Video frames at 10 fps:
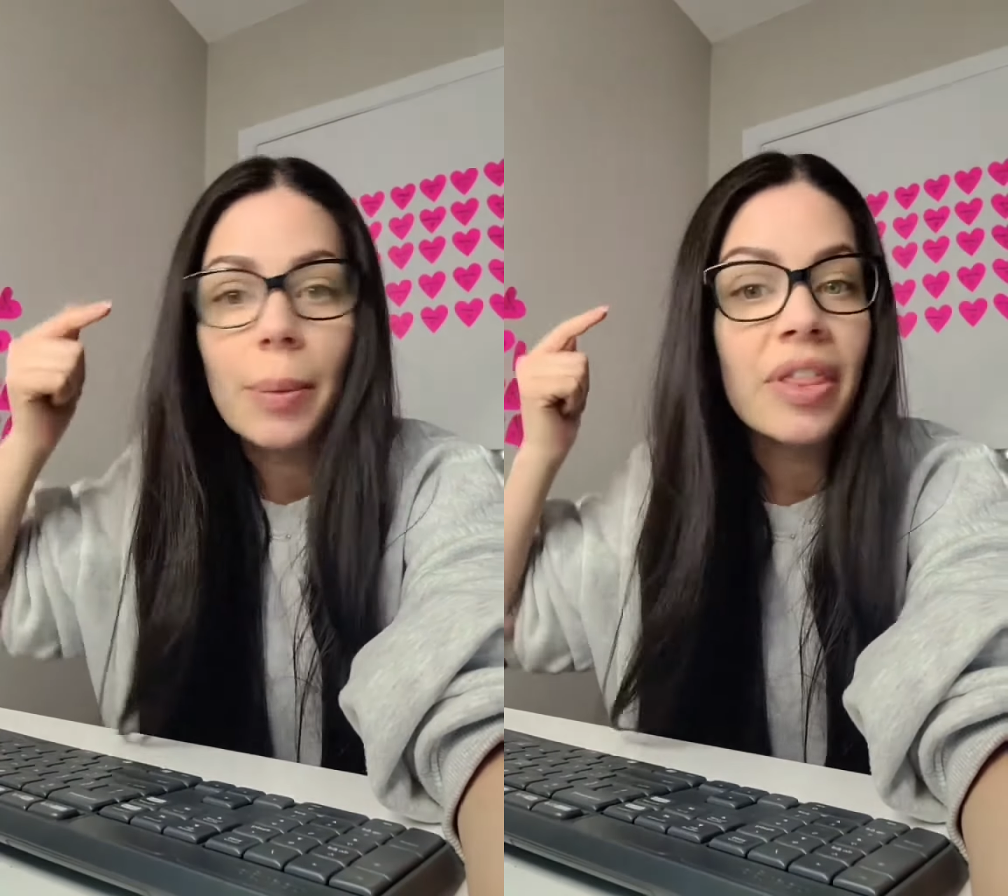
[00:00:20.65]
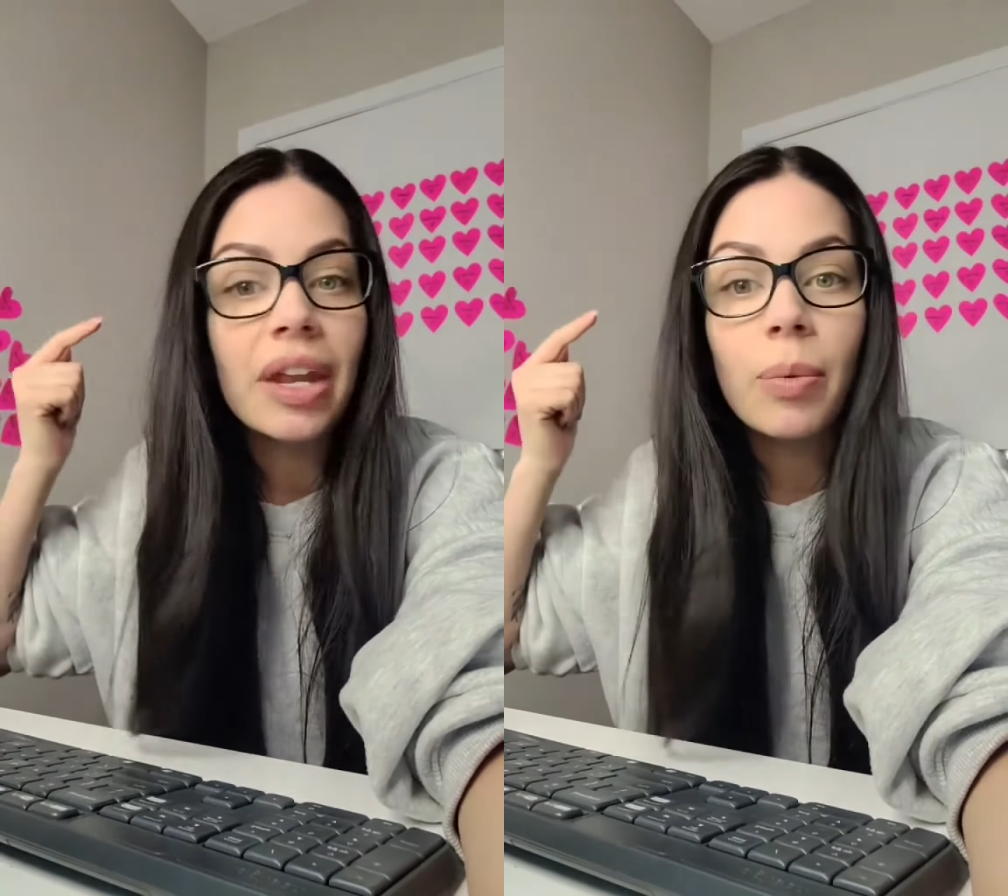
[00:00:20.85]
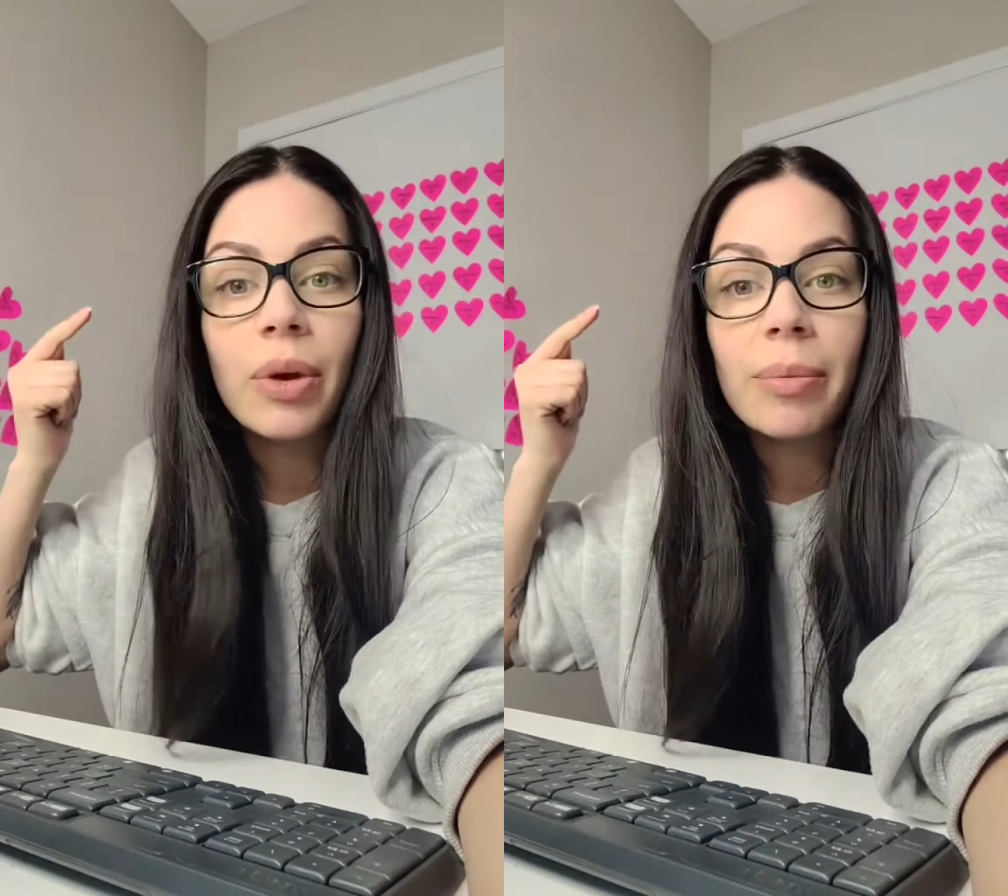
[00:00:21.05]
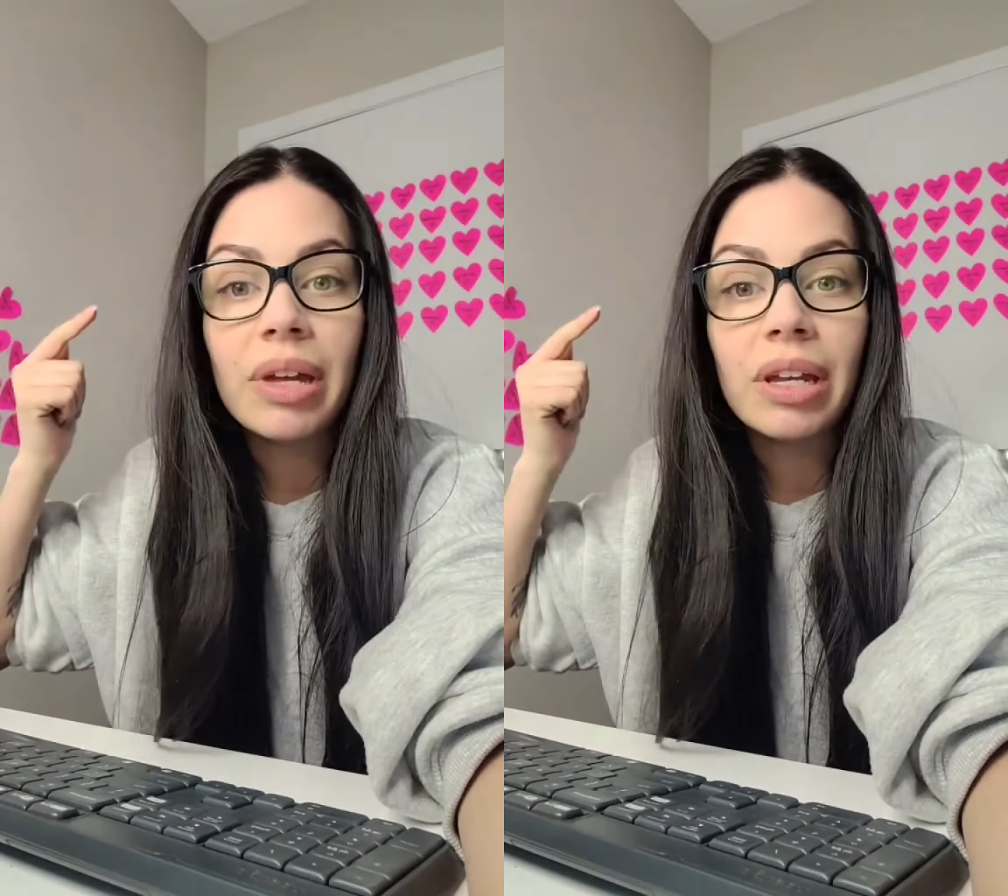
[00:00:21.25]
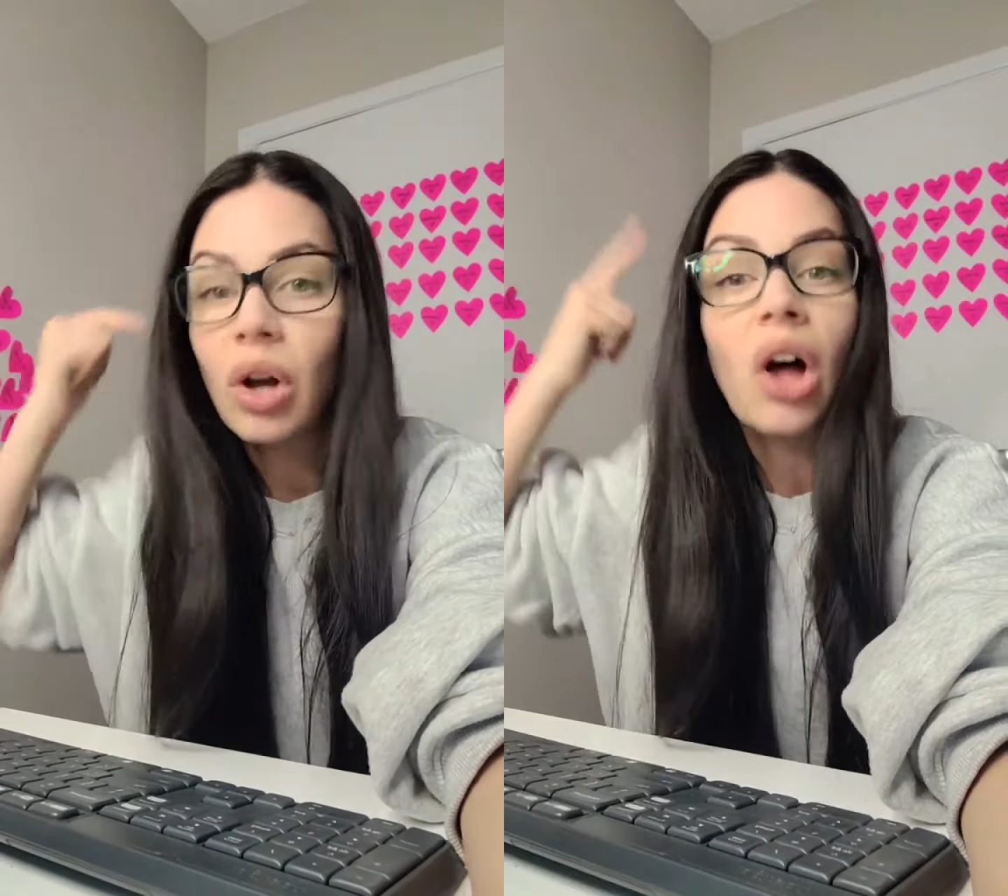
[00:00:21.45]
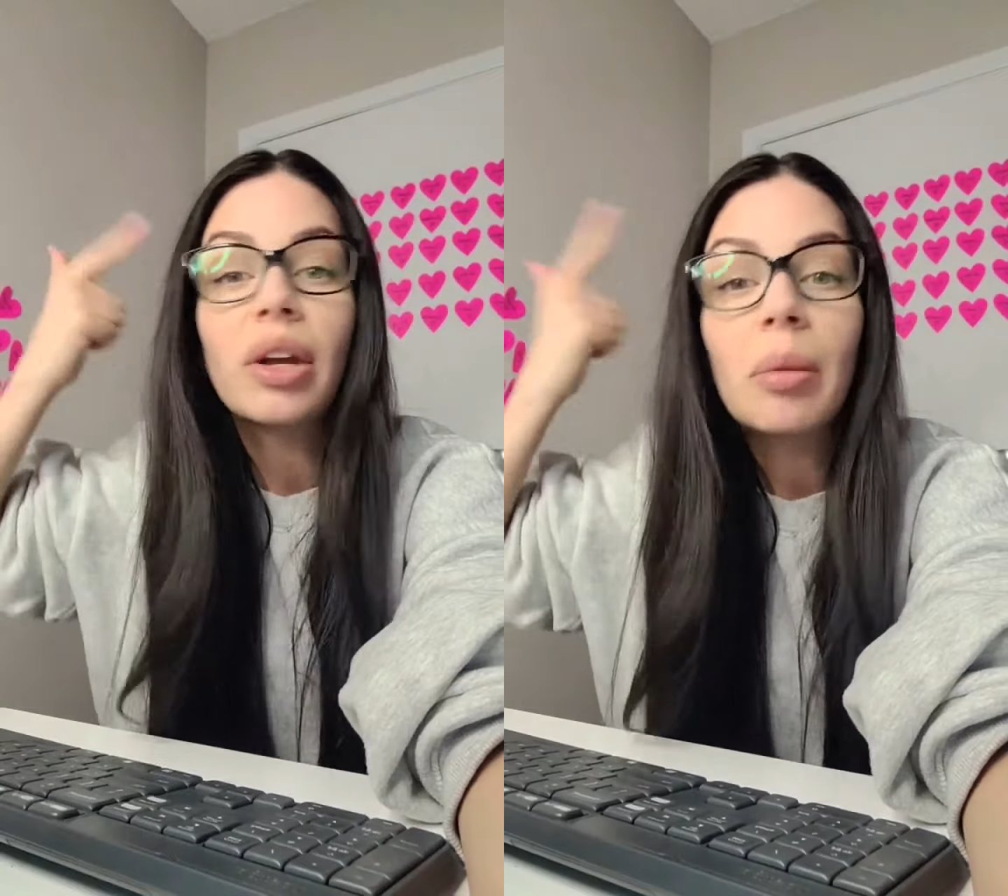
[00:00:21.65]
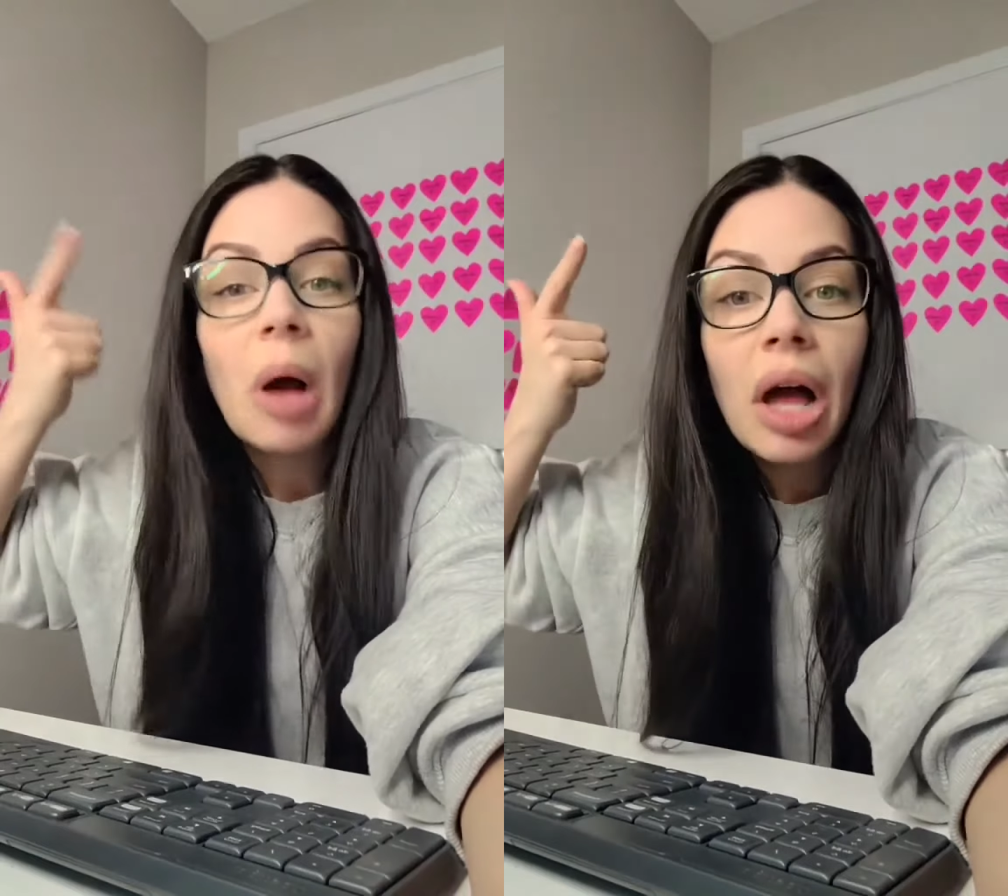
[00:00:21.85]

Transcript: up with that appointment. Call your